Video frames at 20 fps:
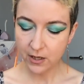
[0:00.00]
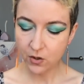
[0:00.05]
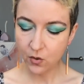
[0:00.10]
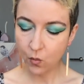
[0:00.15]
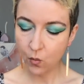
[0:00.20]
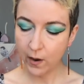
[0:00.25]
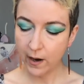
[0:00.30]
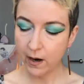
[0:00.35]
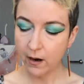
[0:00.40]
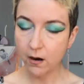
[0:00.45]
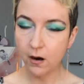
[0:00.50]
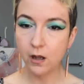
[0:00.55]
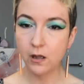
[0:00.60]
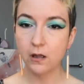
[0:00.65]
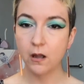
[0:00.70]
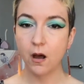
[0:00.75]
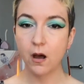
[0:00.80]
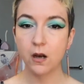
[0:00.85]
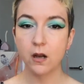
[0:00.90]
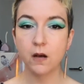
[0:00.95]
to wear a
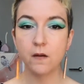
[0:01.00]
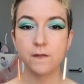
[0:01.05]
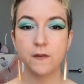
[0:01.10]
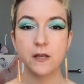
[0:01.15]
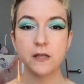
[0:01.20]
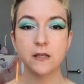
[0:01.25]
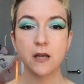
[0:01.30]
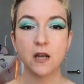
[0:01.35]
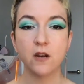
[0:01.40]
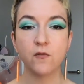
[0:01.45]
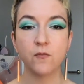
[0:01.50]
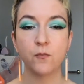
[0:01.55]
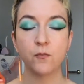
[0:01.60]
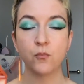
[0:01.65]
lot of these kind of